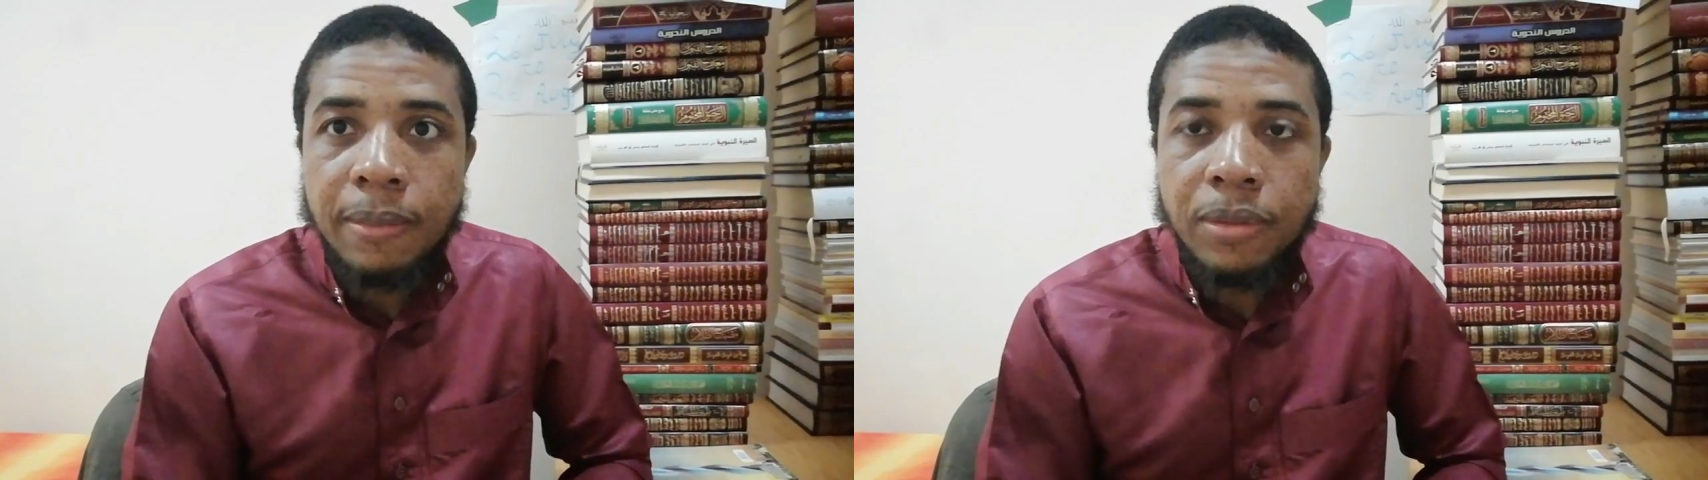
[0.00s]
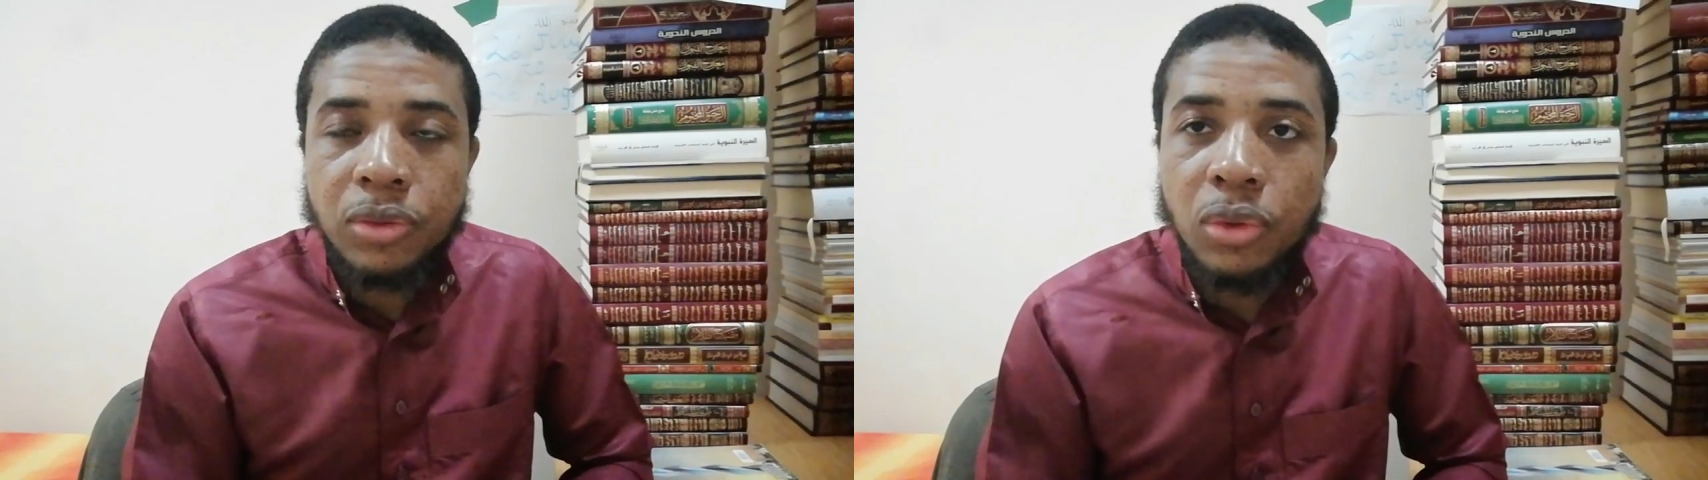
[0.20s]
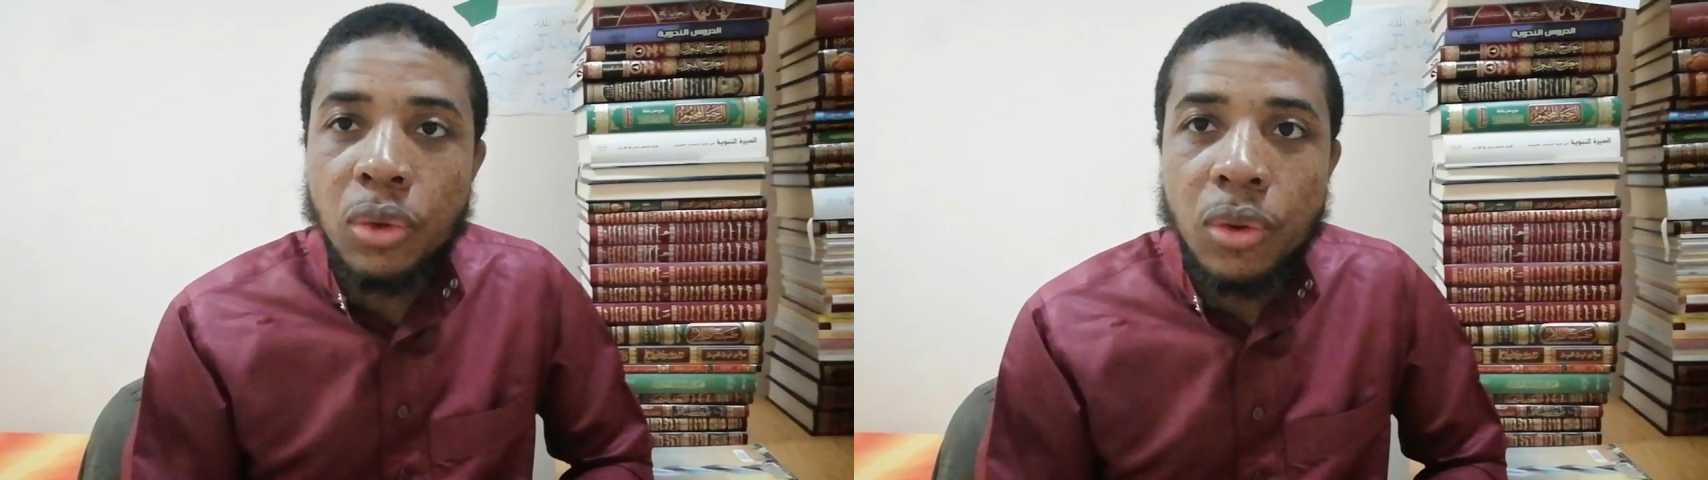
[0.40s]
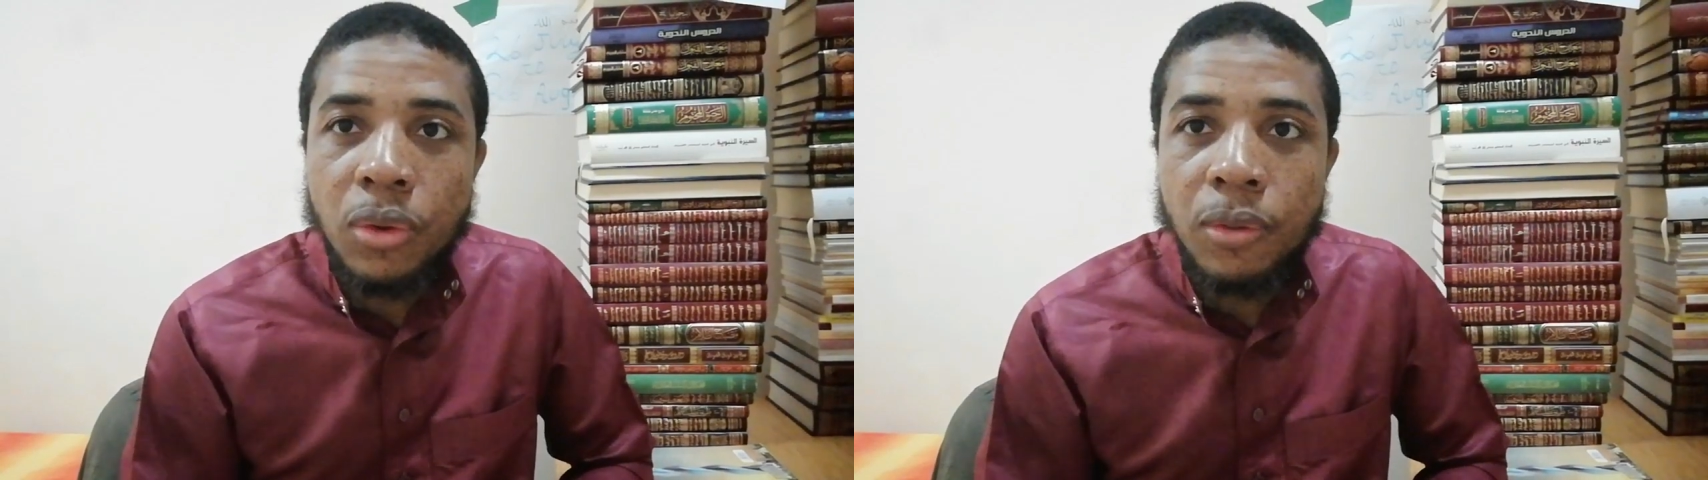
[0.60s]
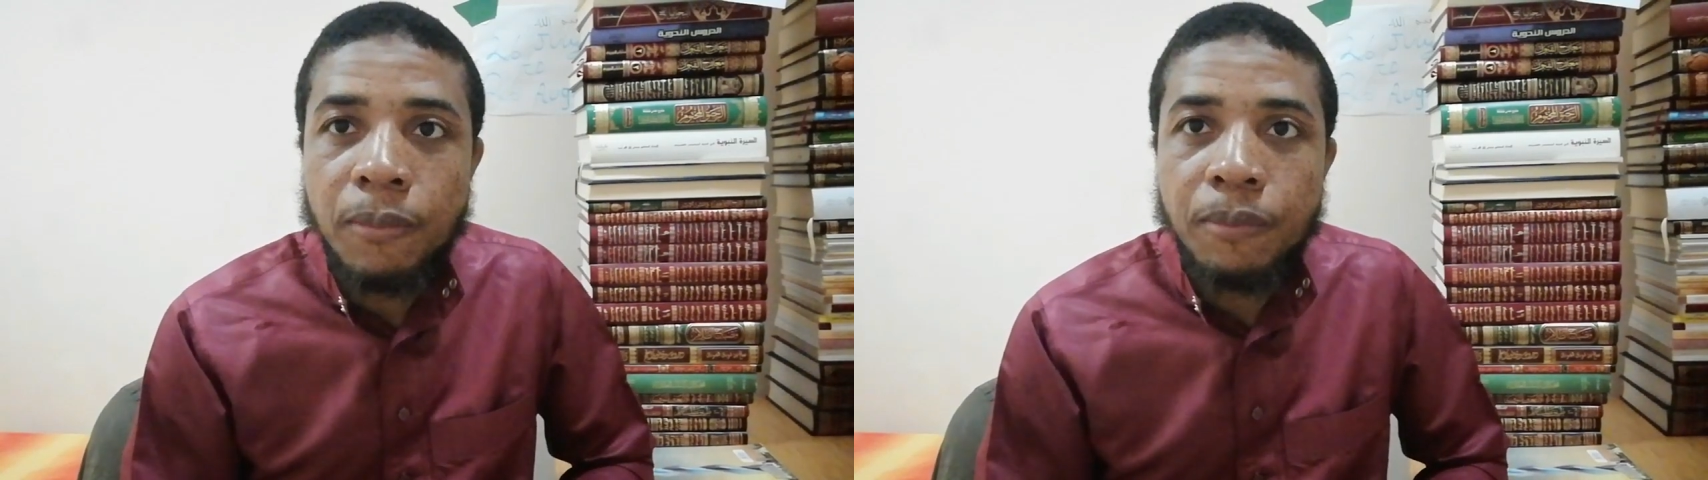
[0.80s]

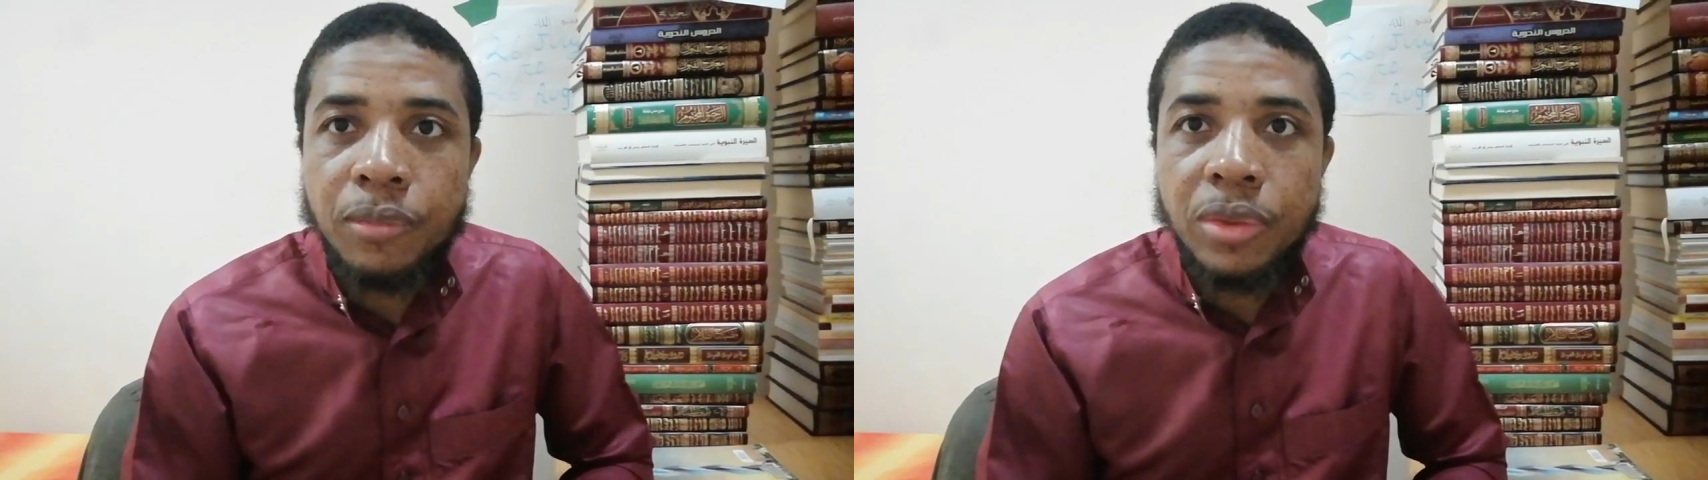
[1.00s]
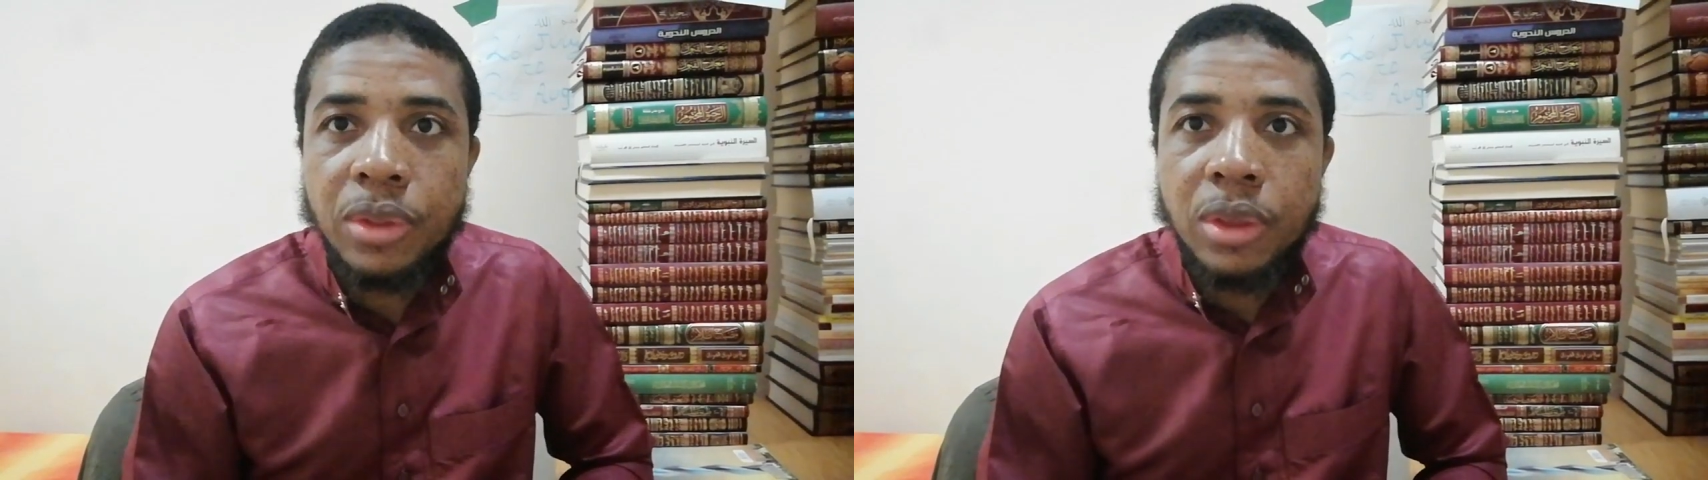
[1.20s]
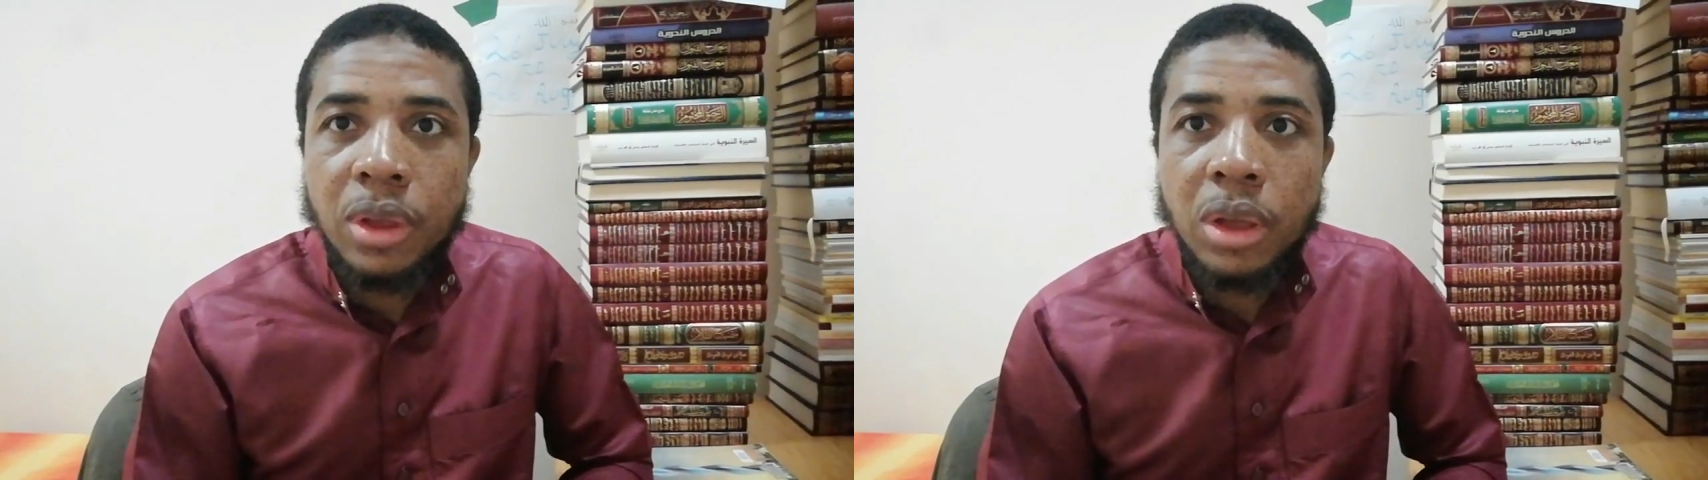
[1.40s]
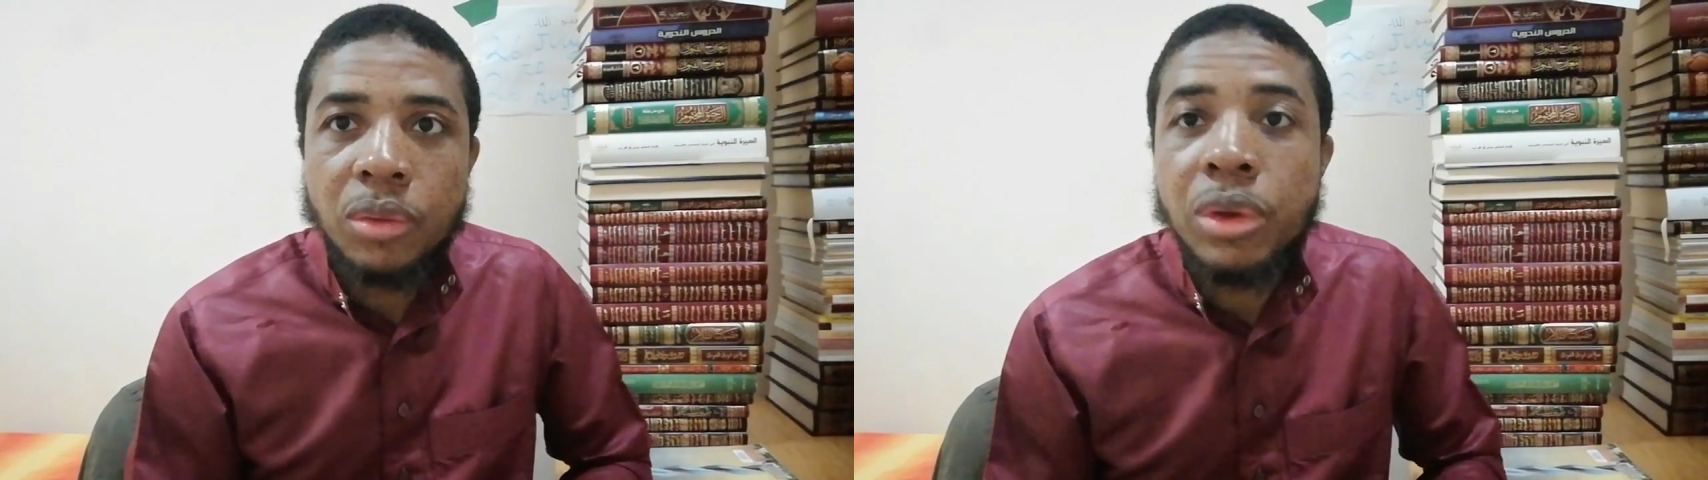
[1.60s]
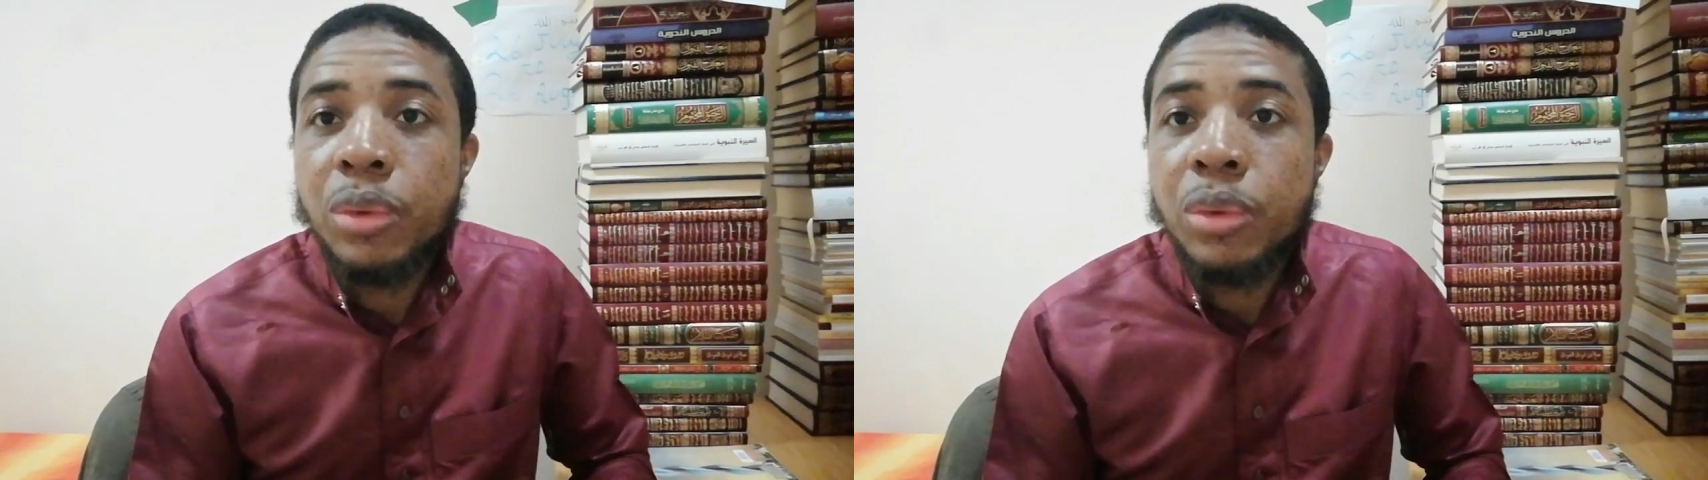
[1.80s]
So we